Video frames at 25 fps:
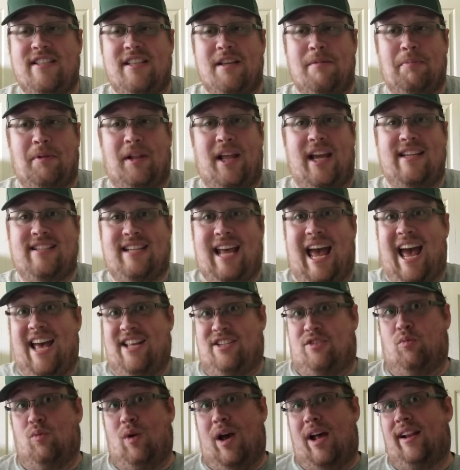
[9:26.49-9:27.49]
that plays
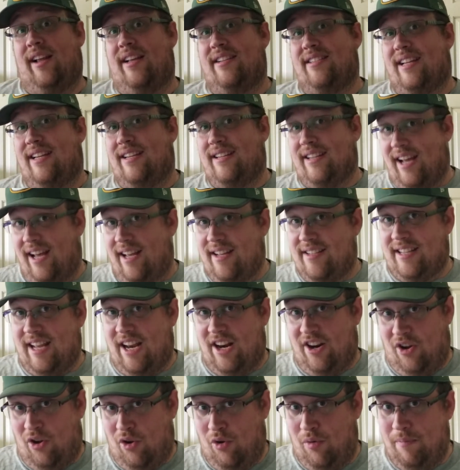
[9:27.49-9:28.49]
as well as it does
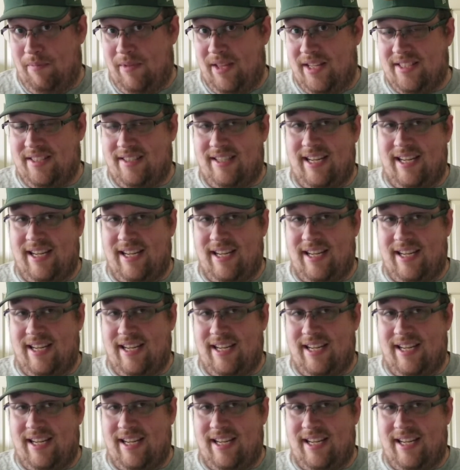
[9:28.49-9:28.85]
at home this